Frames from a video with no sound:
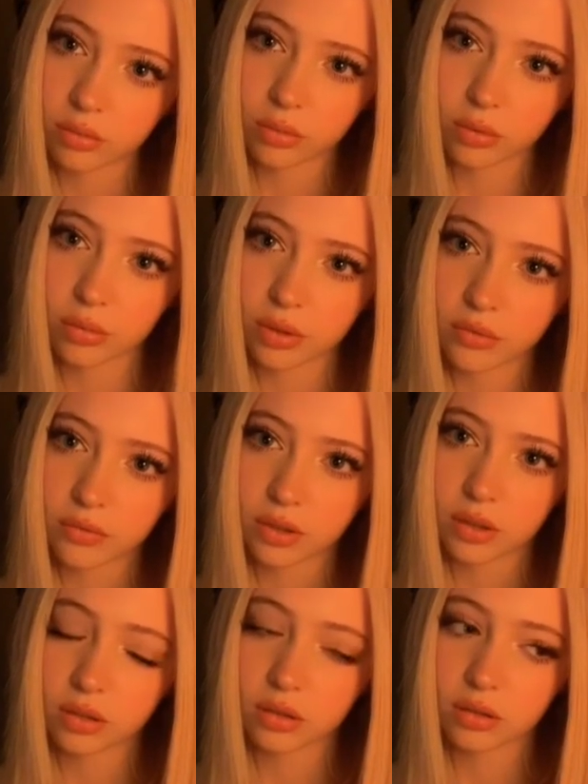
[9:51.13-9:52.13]
like, what the
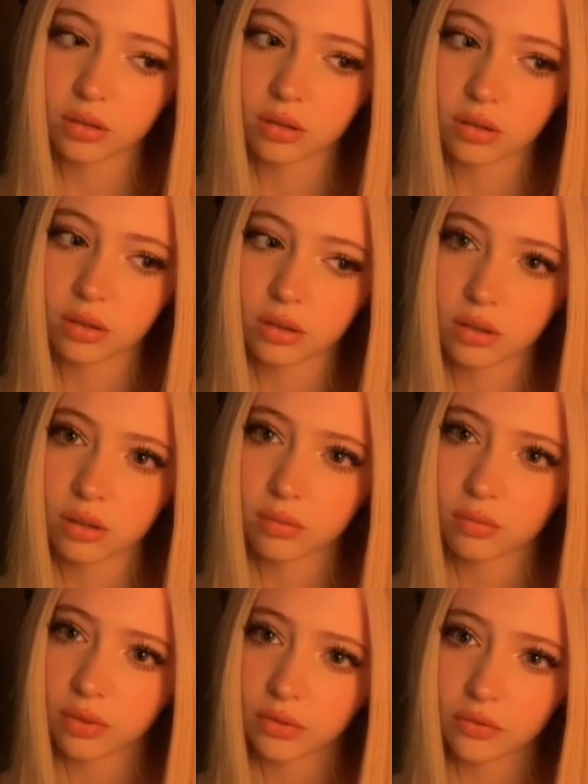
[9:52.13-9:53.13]
F?
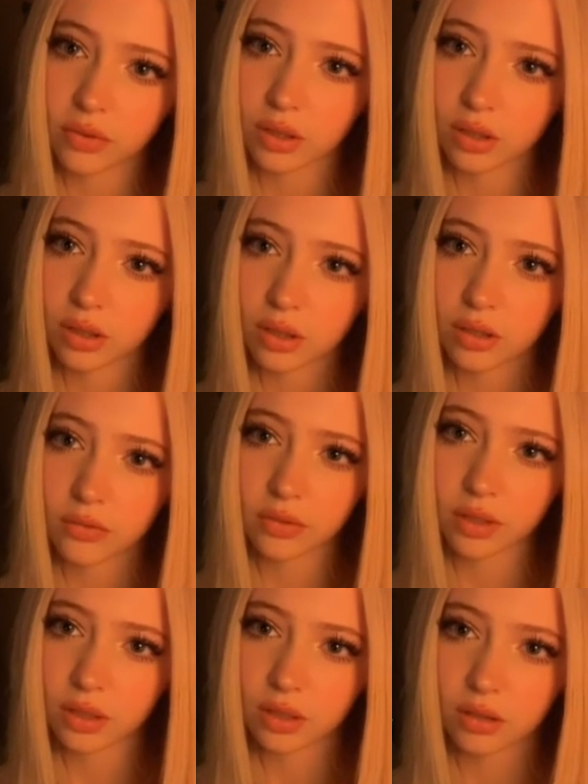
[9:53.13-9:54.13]
Like, I'm, I'm, I'm,
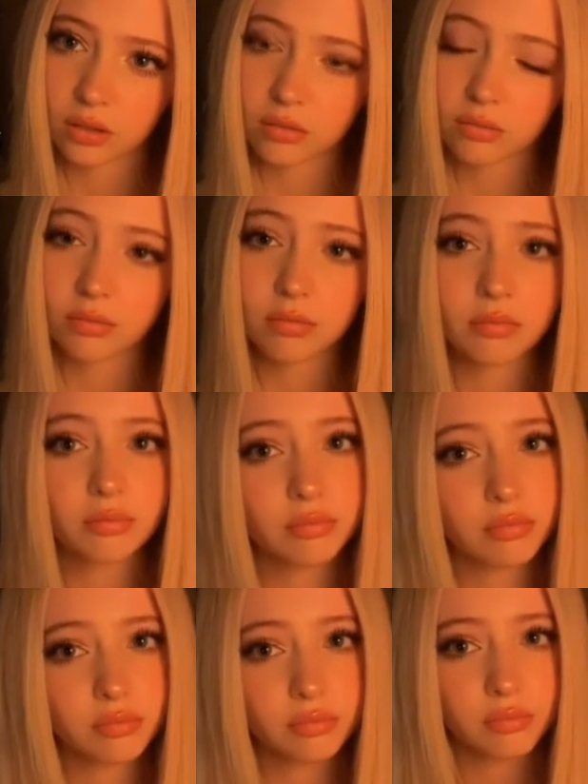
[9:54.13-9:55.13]
I'm so I'm, I'm
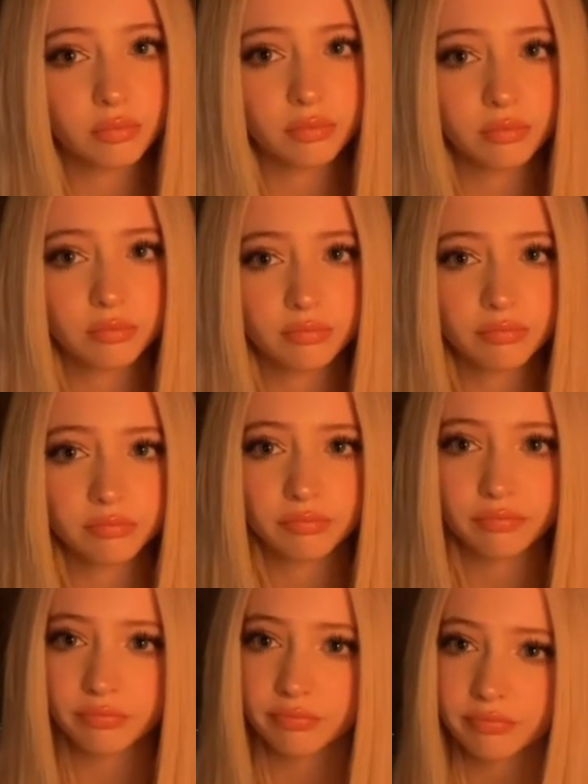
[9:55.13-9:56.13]
supposed to clean the
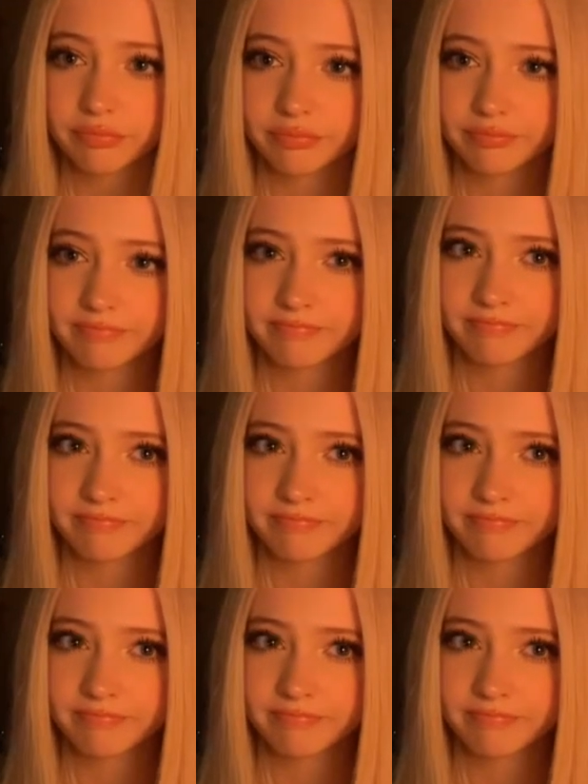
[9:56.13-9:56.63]
dishes that gotta cle-